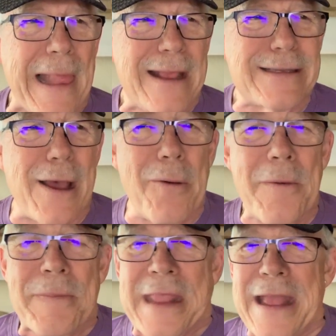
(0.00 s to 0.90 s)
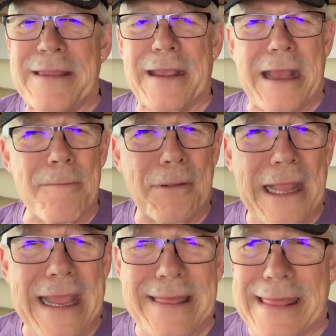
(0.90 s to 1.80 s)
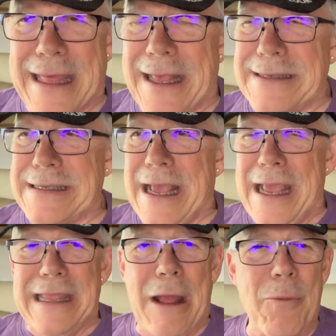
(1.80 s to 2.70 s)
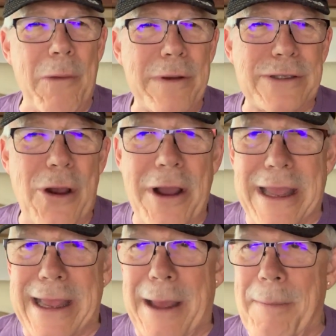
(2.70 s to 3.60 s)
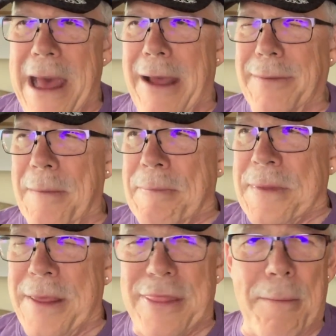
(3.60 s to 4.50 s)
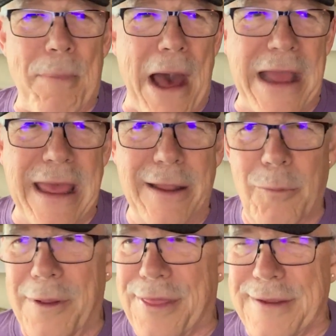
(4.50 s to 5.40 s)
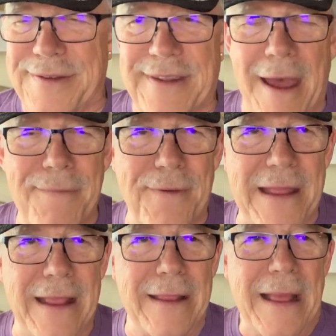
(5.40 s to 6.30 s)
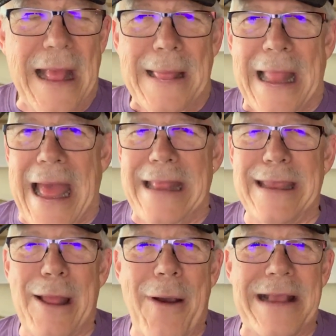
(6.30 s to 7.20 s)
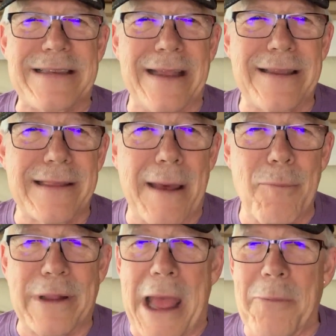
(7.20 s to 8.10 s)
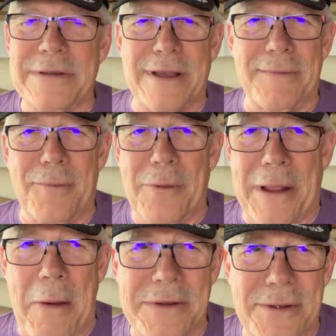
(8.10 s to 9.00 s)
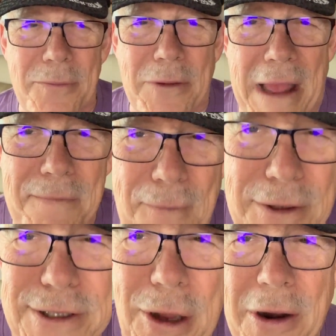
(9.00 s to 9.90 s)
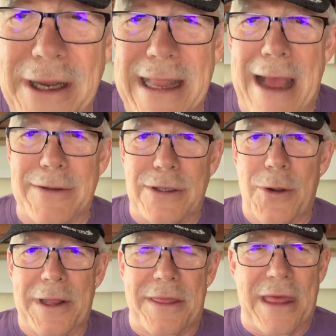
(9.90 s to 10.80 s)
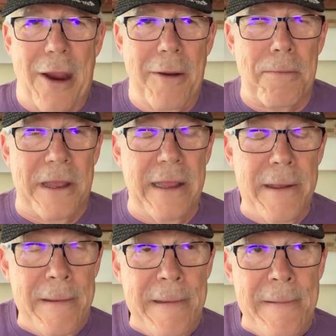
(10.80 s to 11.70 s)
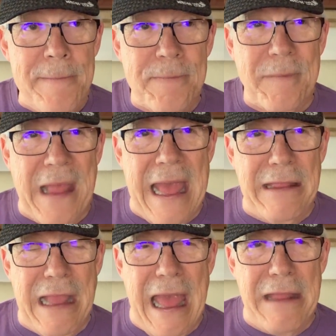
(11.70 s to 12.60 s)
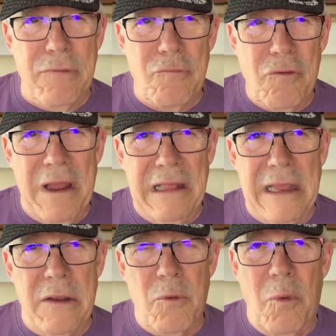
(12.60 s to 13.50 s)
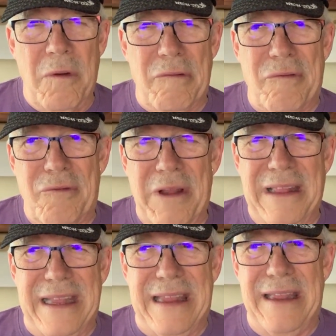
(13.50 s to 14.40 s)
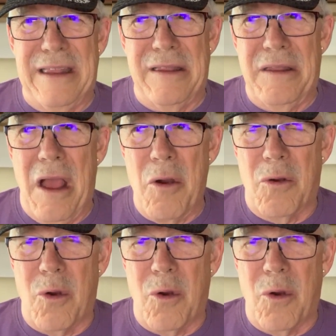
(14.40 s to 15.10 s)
So to complete this, we were talking about the bucket with the stuff in it, and I said to them when I first started out doing therapy, and really didn't know